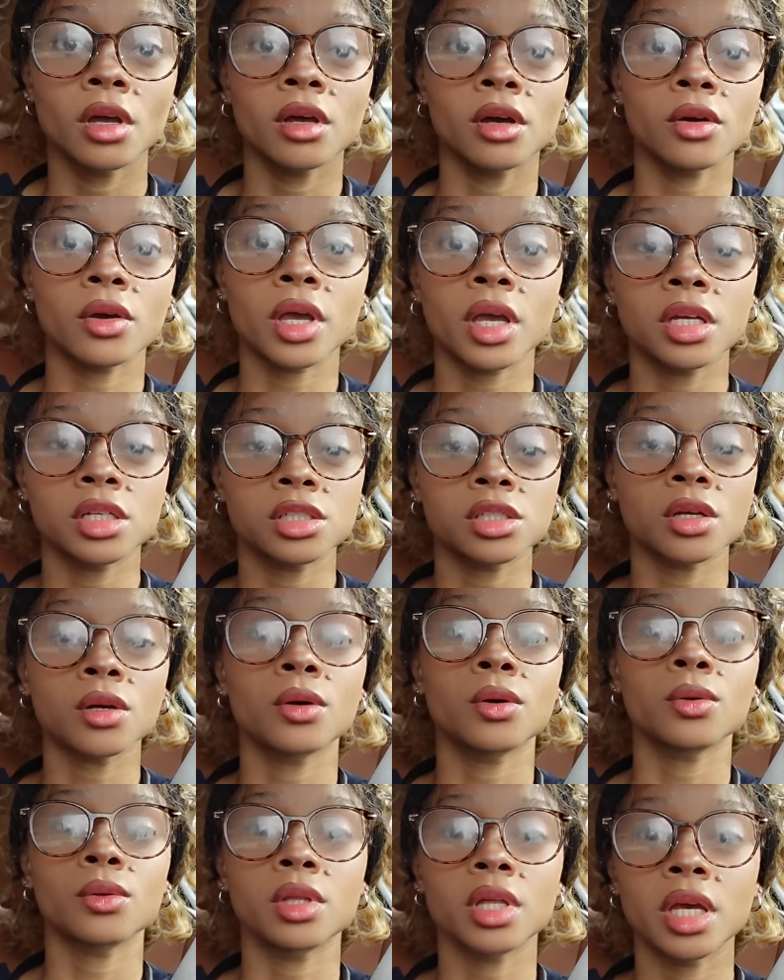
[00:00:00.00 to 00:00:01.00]
Okay,
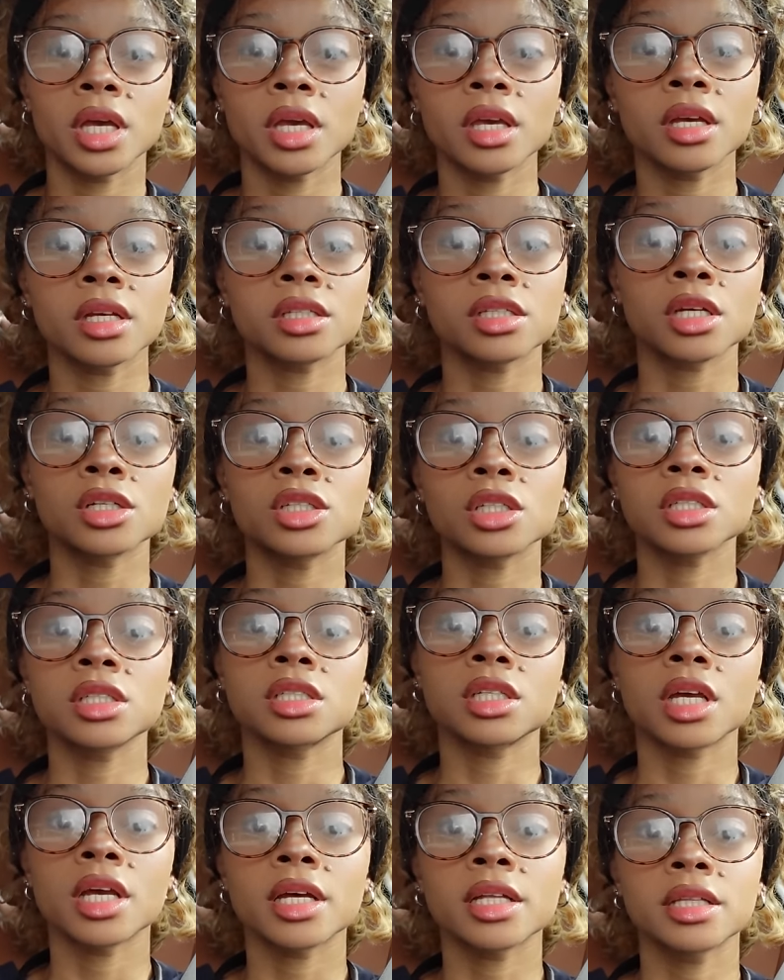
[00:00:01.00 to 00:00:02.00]
so they essentially
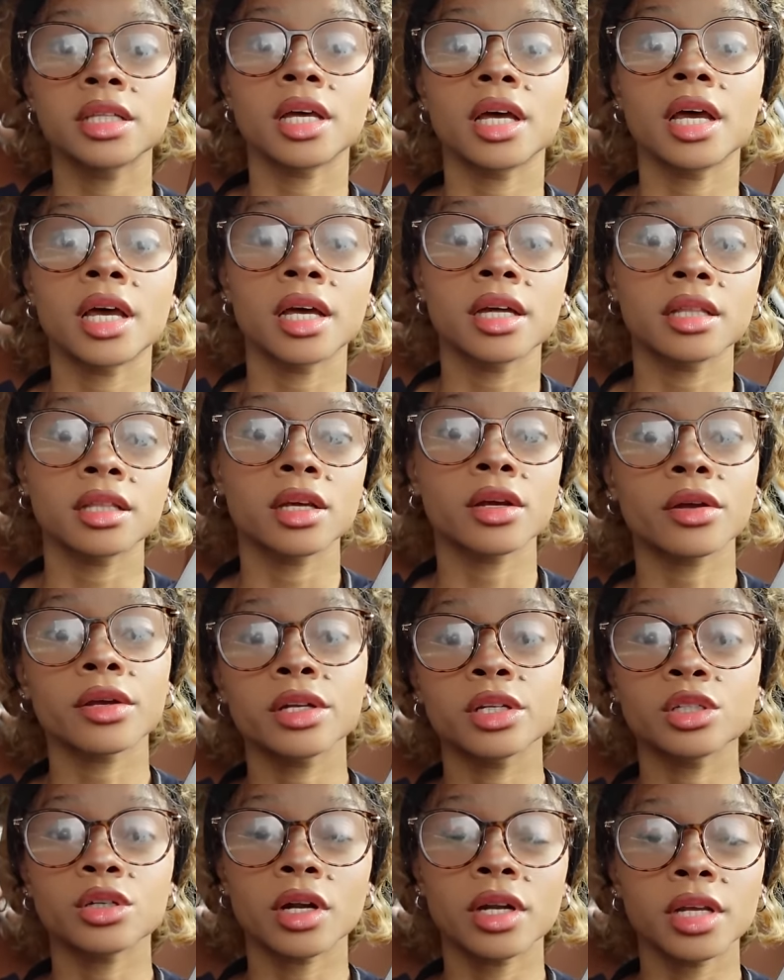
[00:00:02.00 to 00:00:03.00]
said that they're
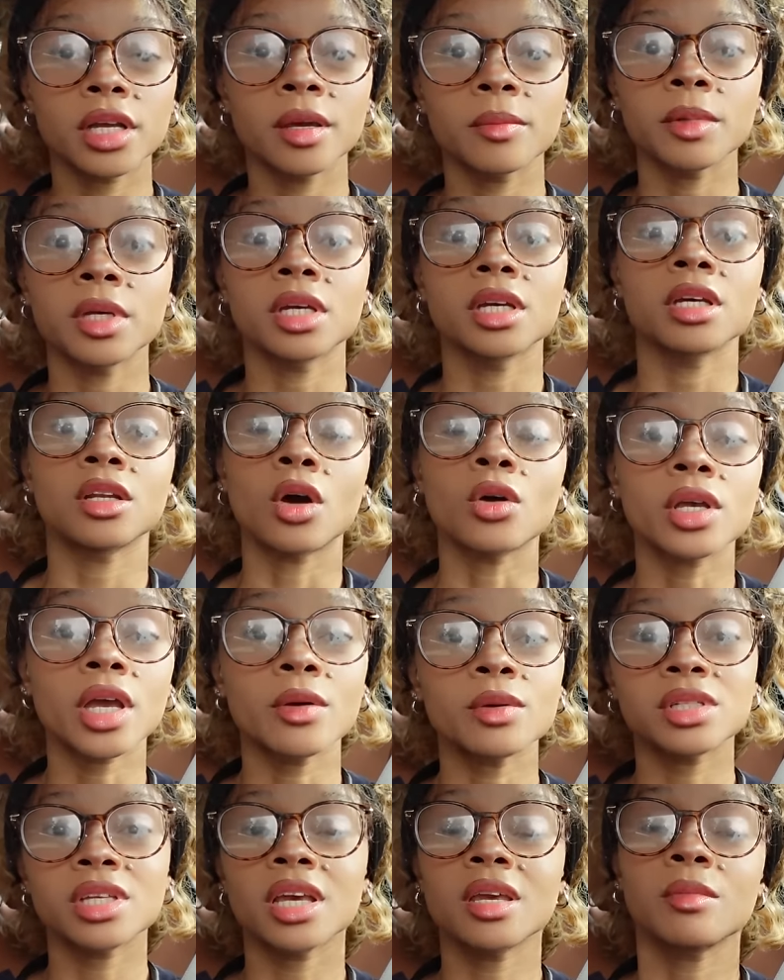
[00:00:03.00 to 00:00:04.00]
gonna try to get me in. Oh yeah,
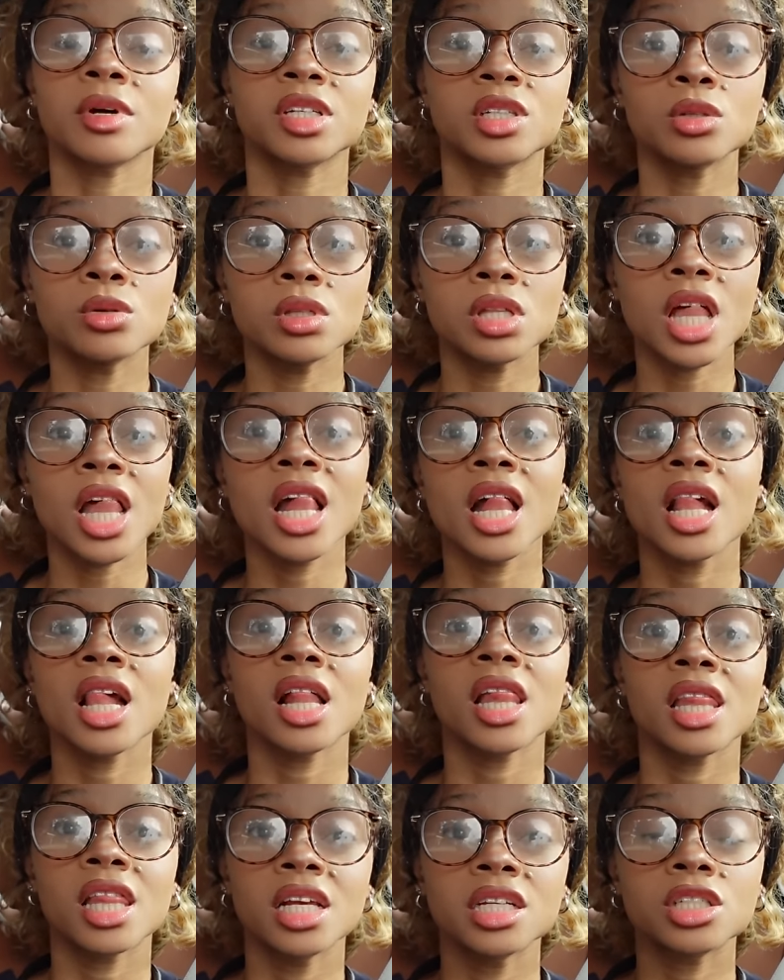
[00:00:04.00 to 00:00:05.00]
I was saying my tooth,
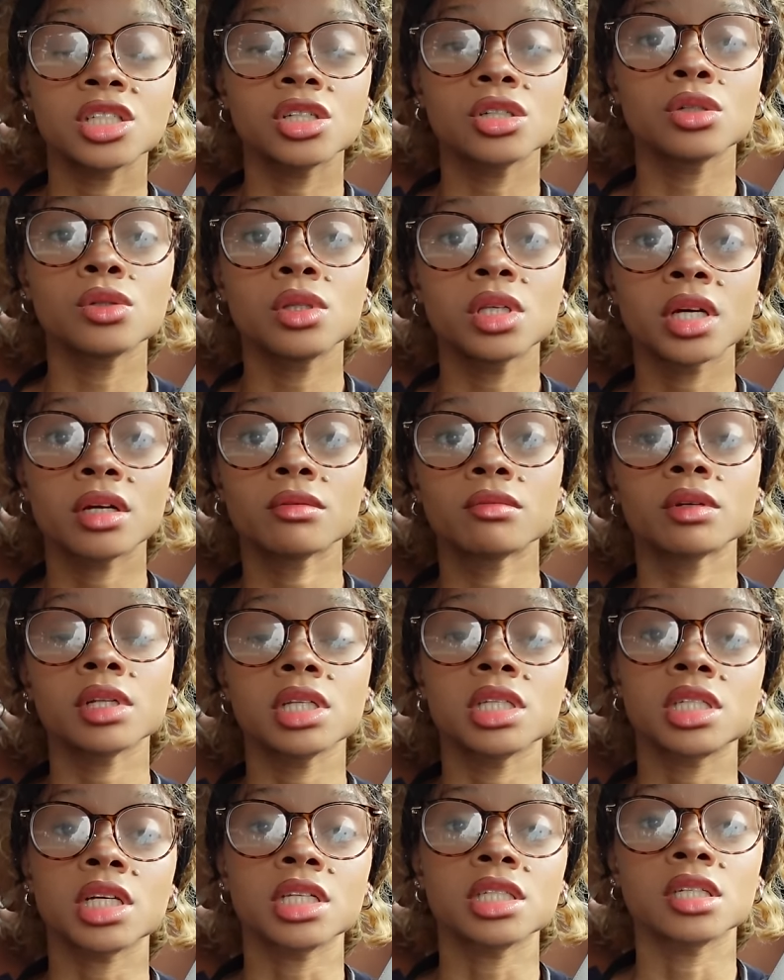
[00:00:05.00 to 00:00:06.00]
these two, they're
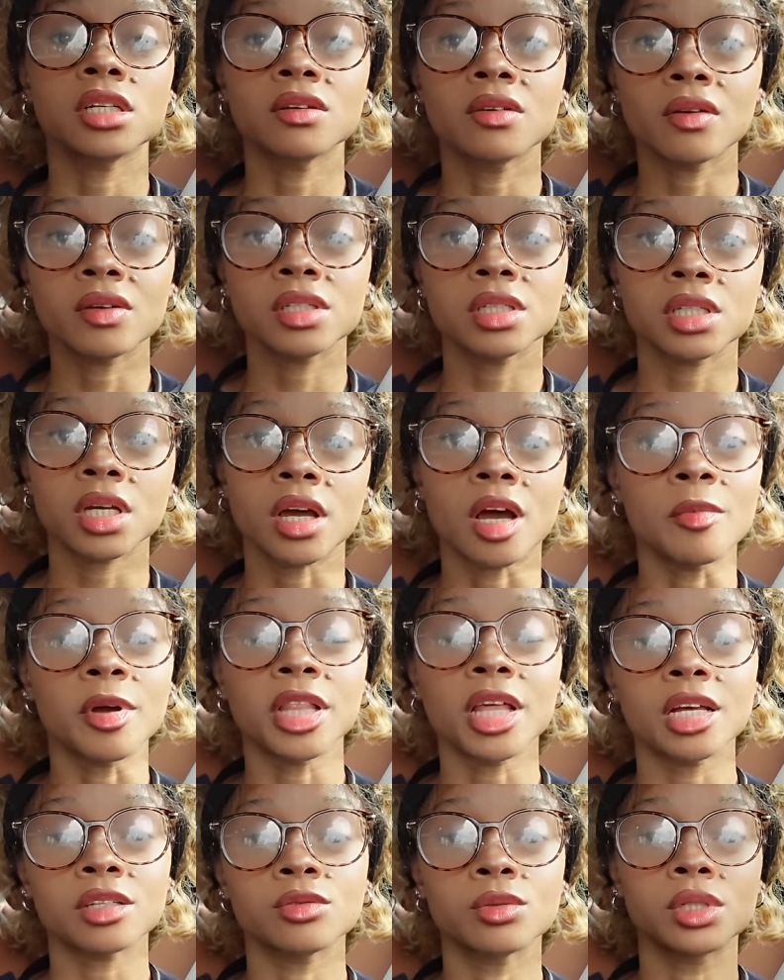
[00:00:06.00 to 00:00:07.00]
really sensitive ever since I got my
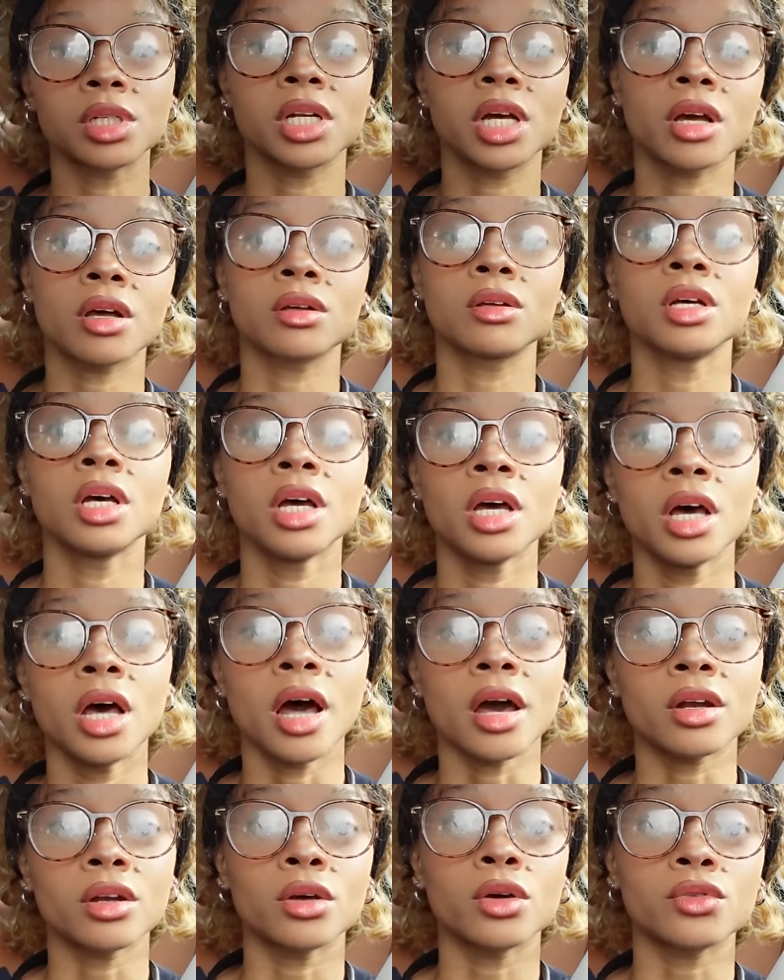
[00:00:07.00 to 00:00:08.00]
last root canal.
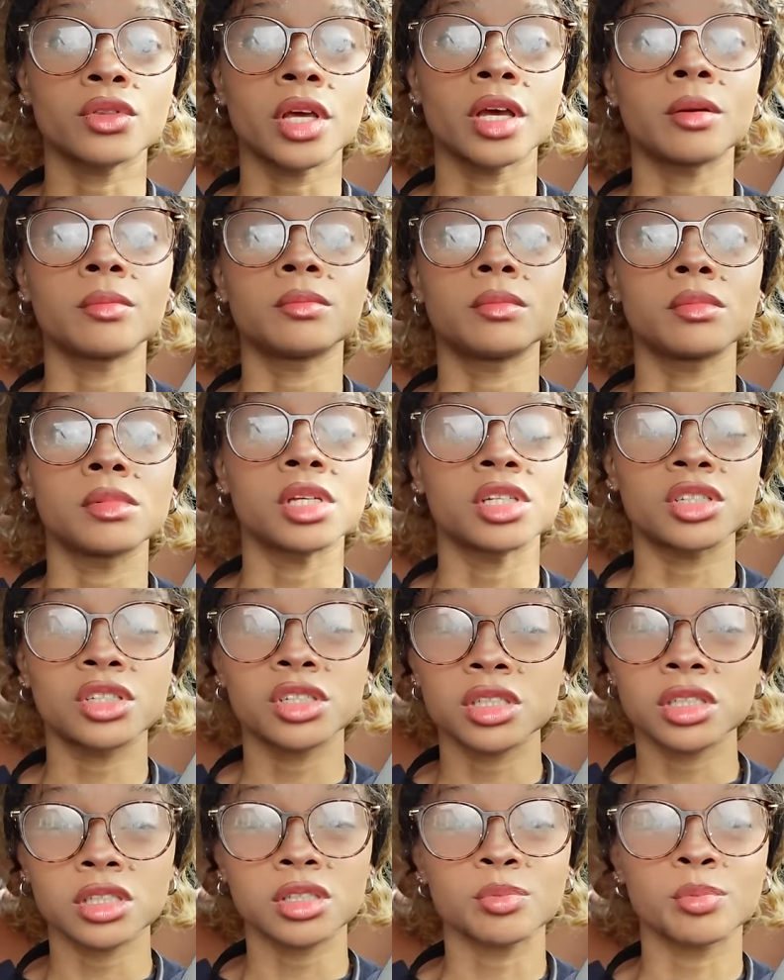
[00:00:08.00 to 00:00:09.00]
I don't know if that
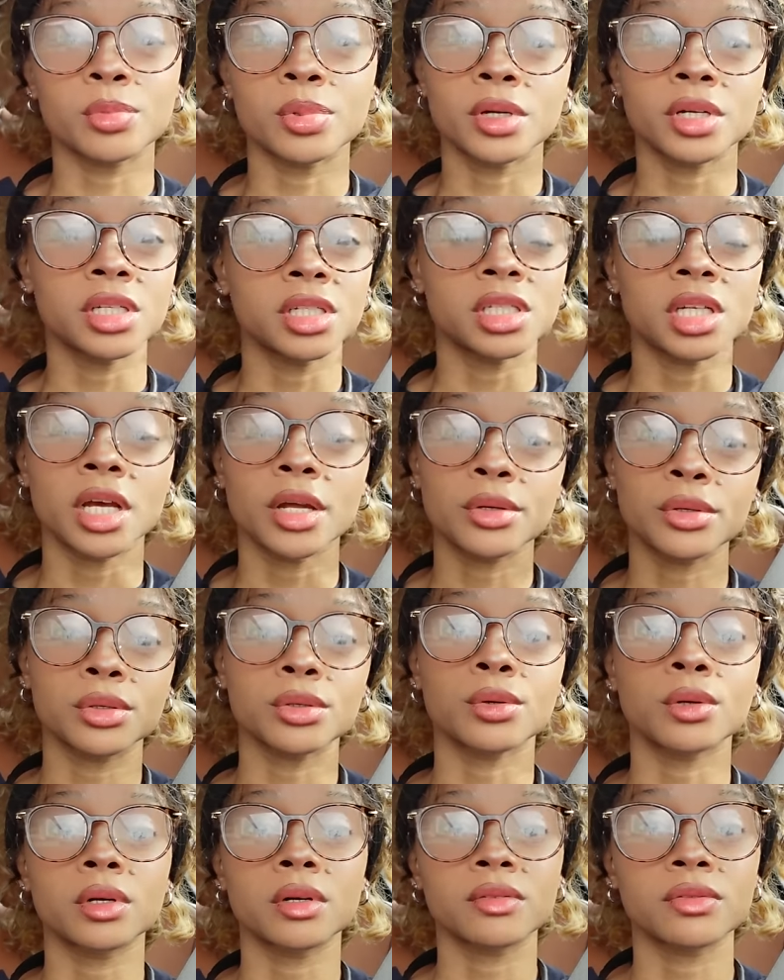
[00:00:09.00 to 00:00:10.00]
is just pretty standard
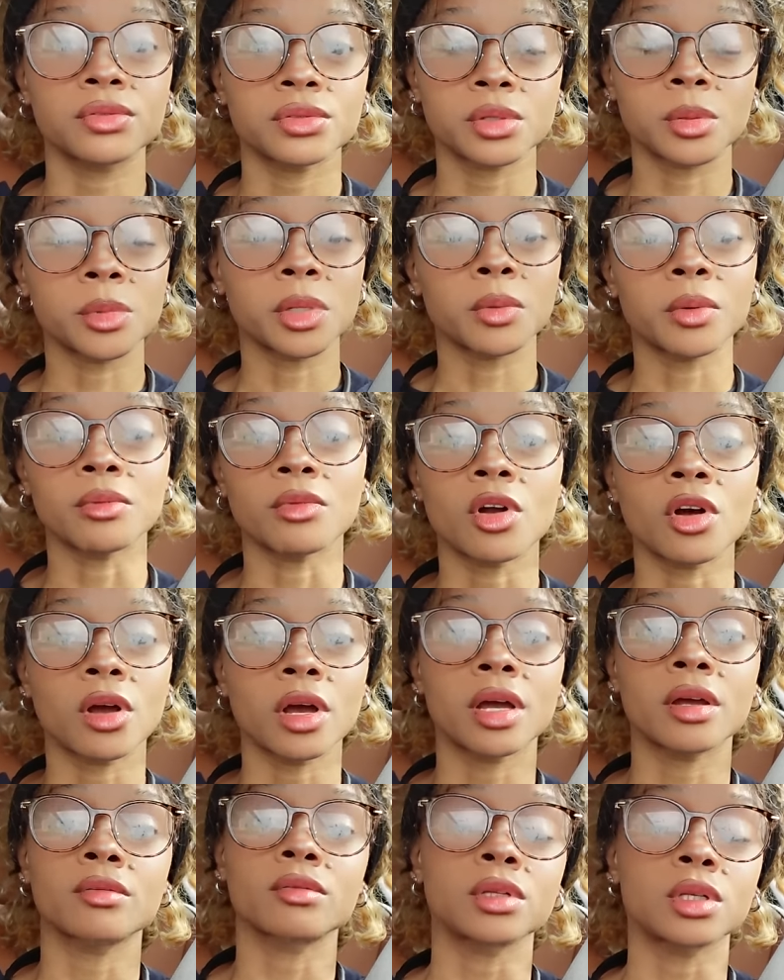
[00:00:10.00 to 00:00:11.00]
or if something went wrong.
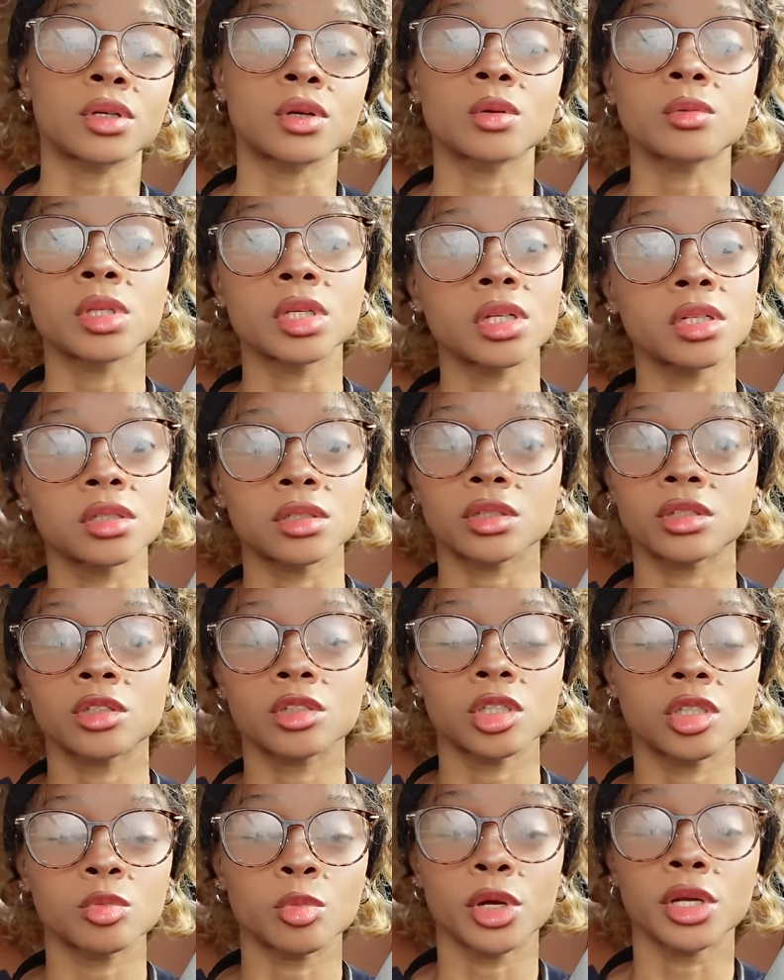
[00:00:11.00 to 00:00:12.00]
I really hope that it's
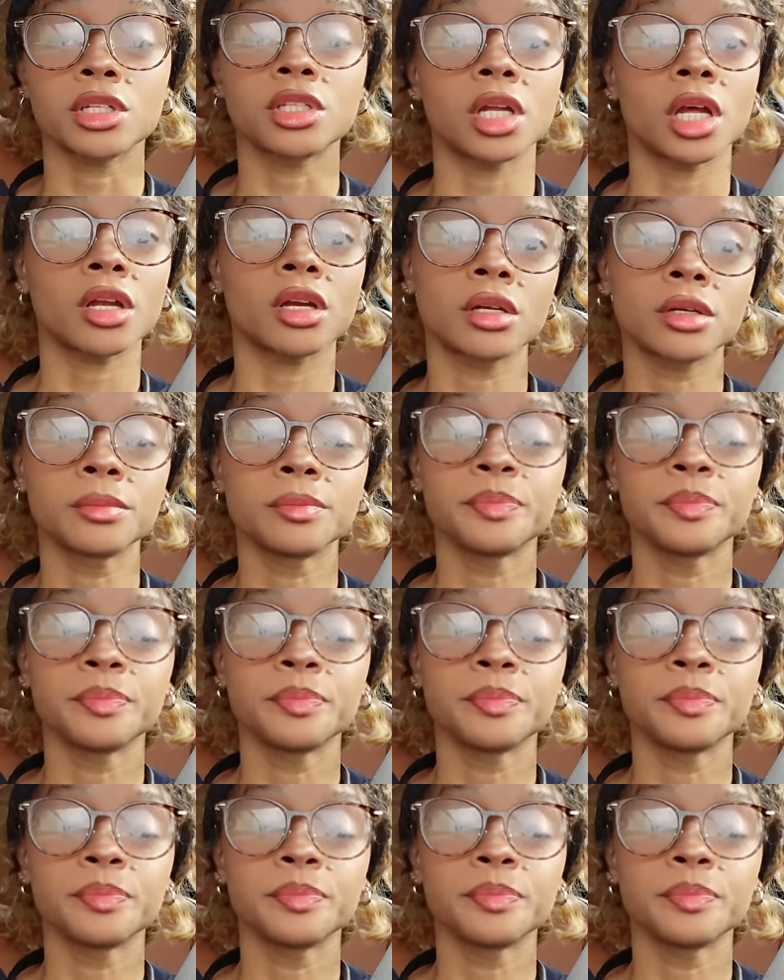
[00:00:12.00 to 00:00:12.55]
just pretty standard.